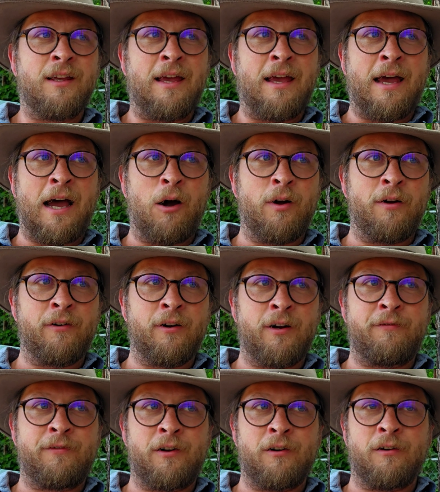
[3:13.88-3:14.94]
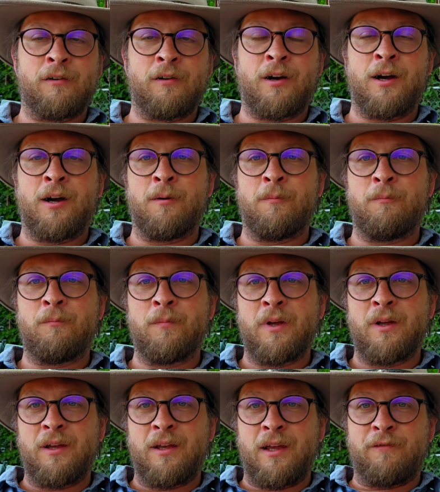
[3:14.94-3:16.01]
However, if
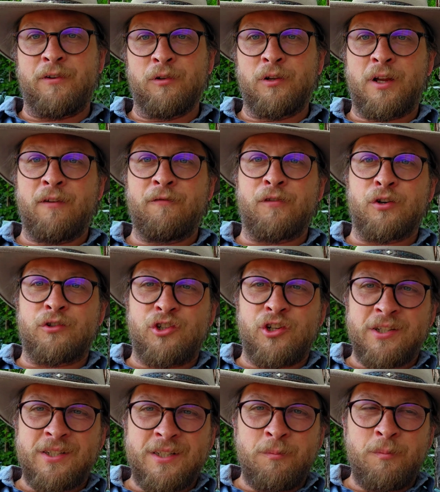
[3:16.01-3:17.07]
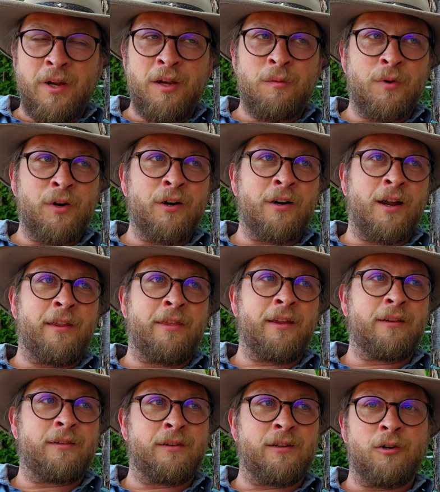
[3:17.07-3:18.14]
you're looking for just a meat bird, I
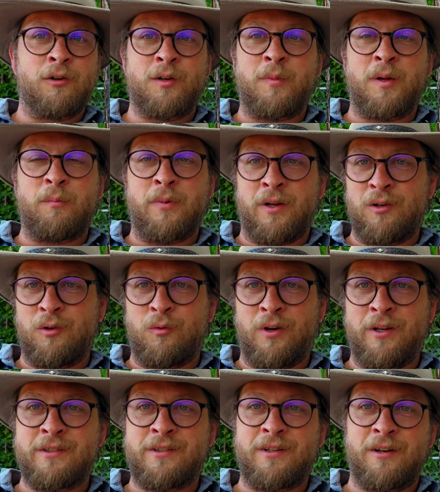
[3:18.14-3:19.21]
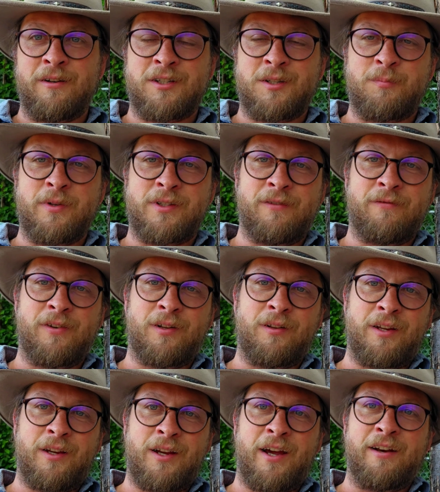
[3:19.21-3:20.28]
think that there would be better ones that are
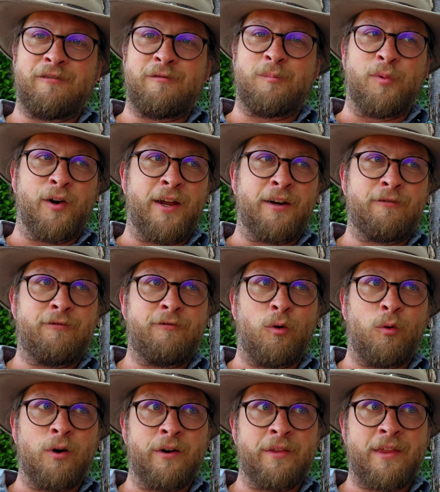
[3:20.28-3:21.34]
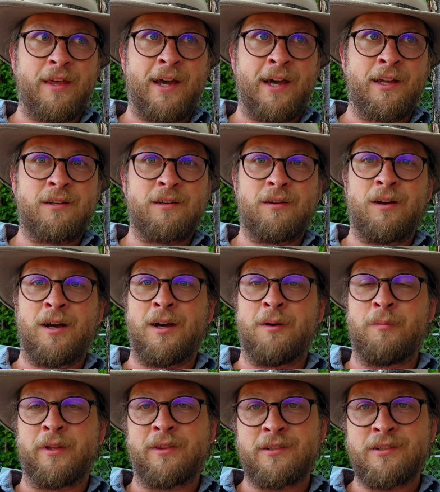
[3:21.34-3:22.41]
specifically kind of bred for that.
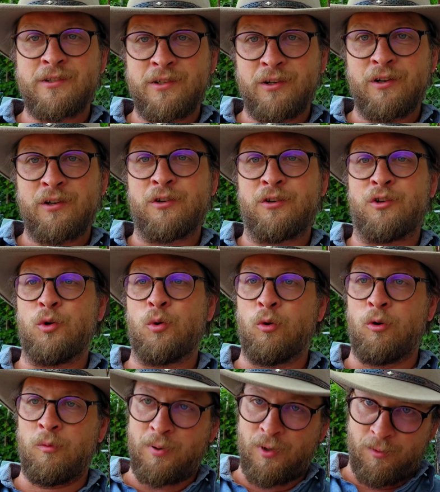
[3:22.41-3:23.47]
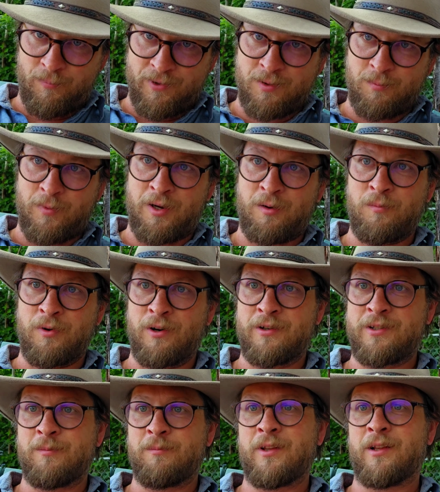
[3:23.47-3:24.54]
But this is a good dual-purpose meat bird,
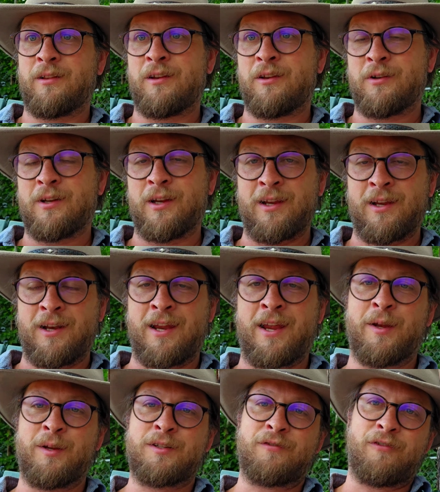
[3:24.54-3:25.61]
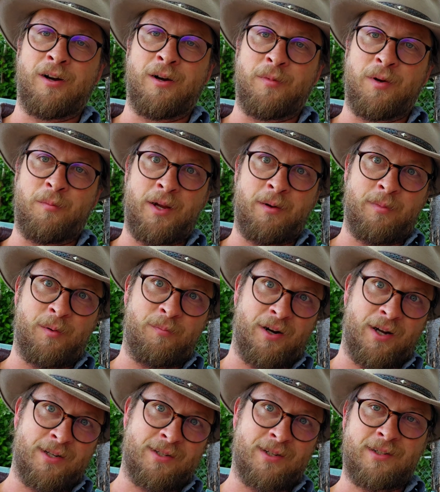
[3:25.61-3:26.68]
something that you can get eggs from and maybe
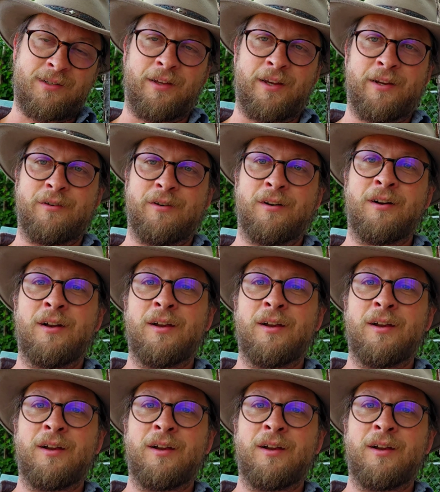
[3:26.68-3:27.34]
process later,